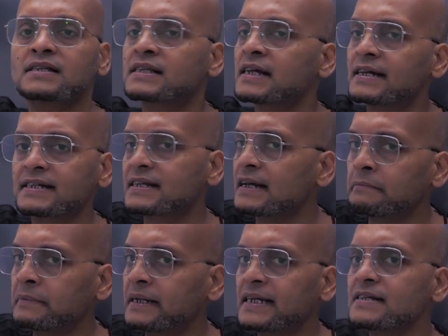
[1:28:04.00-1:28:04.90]

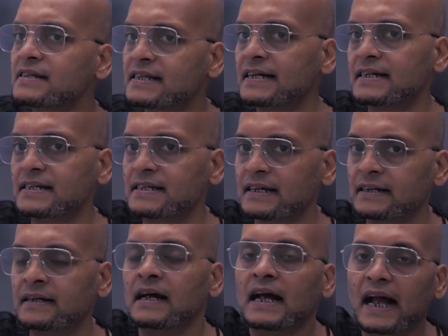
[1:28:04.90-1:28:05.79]
Citizen means
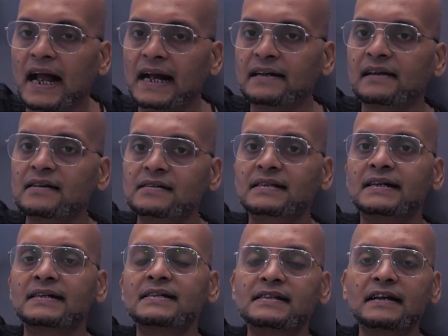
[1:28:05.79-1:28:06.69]
citizen, and the
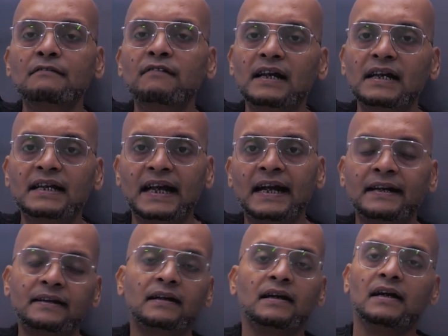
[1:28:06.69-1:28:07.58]
citizen will
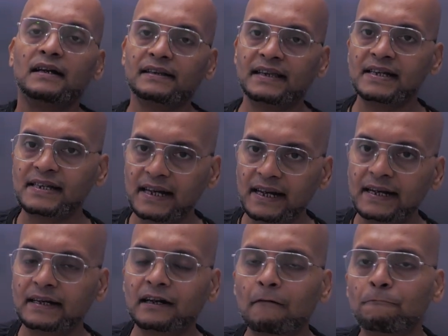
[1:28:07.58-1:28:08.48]
get this
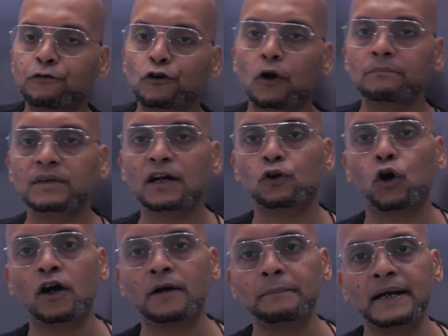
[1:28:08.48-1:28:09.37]
income from the
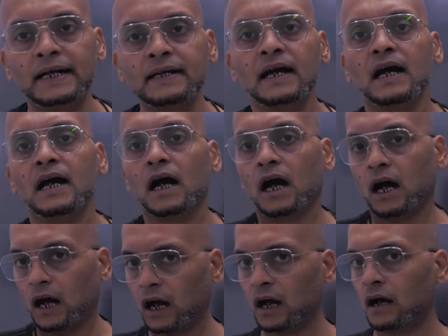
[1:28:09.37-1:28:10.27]
government
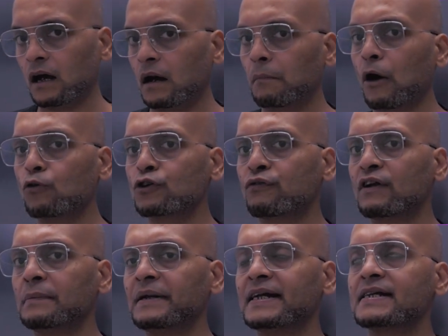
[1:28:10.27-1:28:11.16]
uh, amount
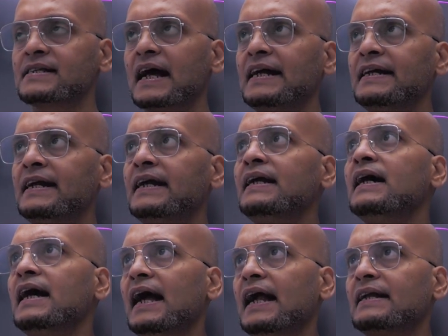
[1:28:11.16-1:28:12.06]
will be
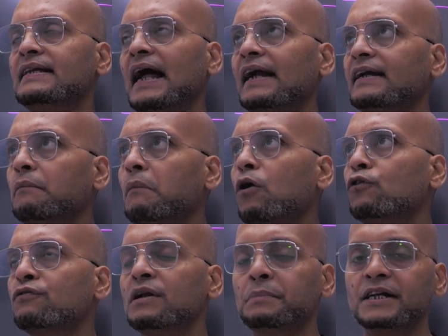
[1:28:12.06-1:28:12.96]
decided and that
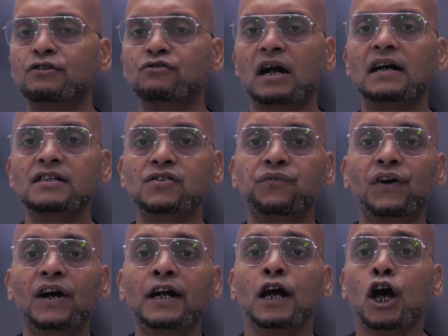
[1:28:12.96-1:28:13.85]
amount will be
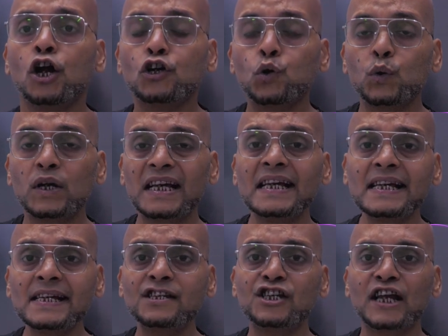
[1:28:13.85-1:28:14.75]
transferred to
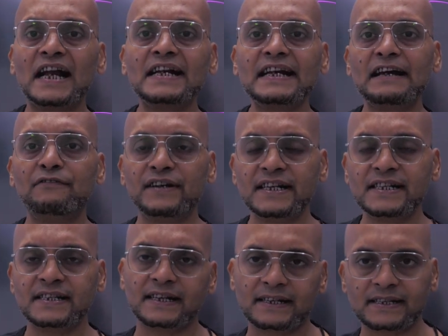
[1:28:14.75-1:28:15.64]
each and
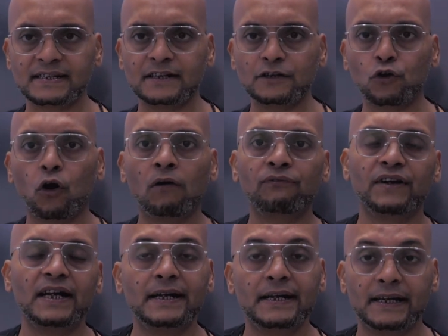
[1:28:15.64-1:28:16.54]
every citizen
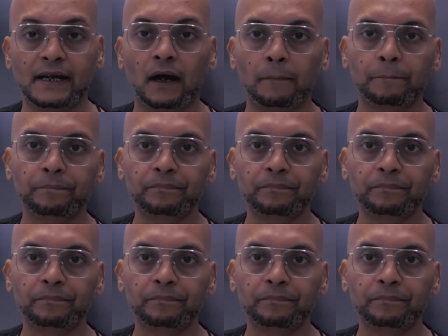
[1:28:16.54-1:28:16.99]
of India.